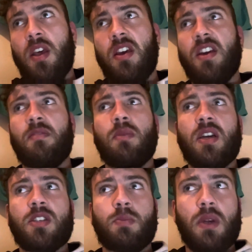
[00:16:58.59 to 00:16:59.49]
It gave me
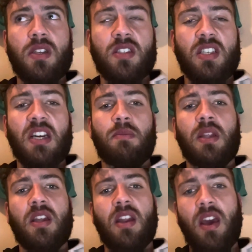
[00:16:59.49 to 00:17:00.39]
experience, it gave me
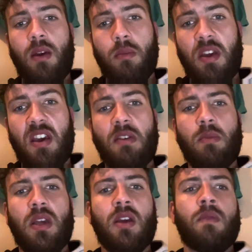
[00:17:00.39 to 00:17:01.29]
the name, it gave me,